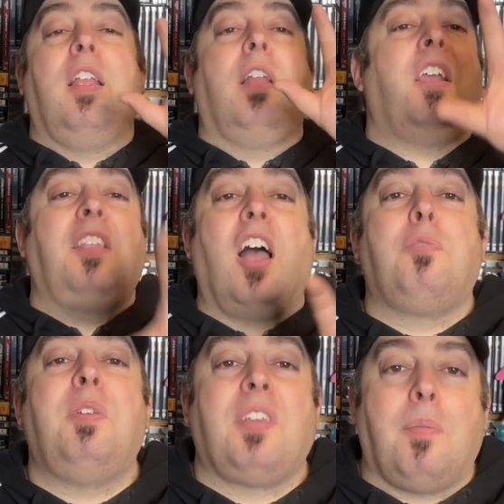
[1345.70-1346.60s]
TikTok should
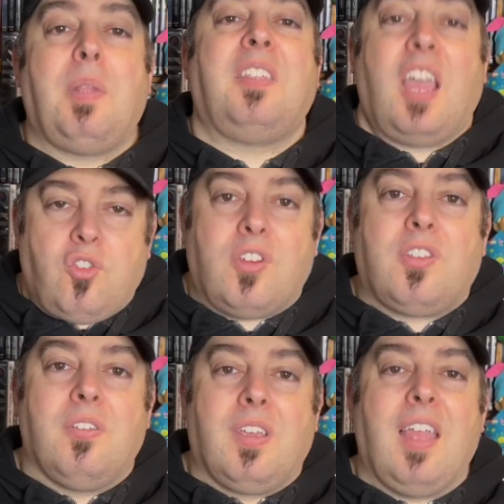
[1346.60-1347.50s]
be set up like
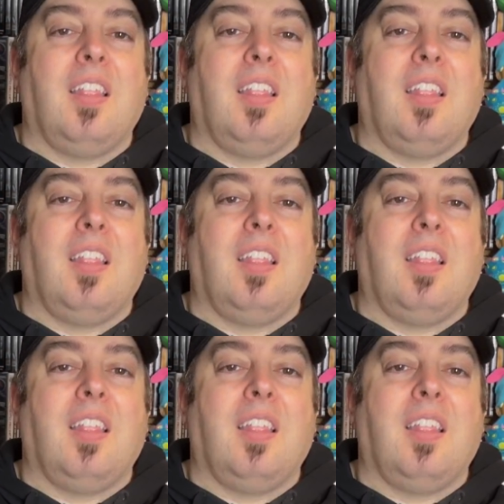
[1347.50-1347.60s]
Tetris, okay?